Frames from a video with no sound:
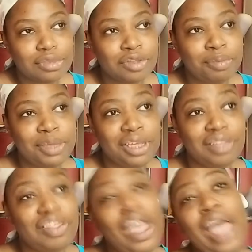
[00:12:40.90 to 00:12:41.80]
To
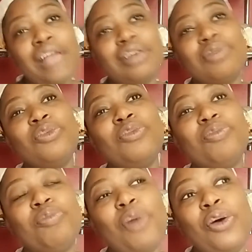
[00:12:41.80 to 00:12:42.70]
me, that
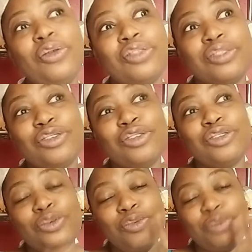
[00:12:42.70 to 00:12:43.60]
both
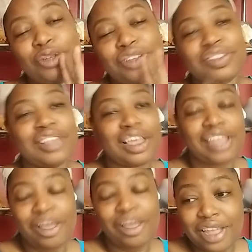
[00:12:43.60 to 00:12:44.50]
two books
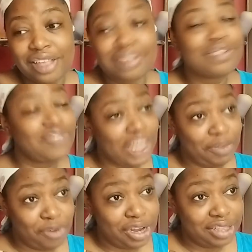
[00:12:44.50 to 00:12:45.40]
that count as
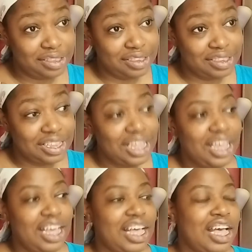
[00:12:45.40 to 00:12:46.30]
favorites,
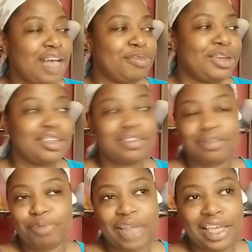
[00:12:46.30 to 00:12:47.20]

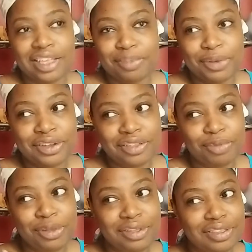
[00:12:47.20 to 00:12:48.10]
because Black
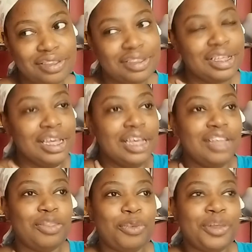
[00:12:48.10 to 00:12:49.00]
experience books,
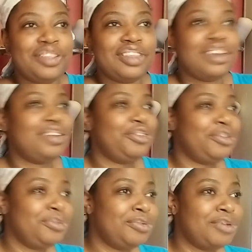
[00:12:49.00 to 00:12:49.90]
the ones that I
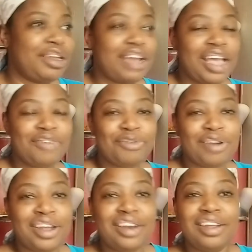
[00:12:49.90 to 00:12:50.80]
do and have
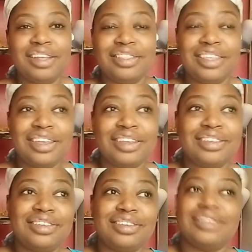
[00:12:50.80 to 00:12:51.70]
read
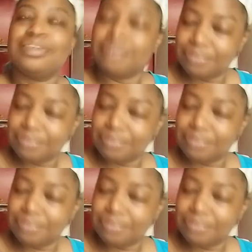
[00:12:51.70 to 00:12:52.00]
that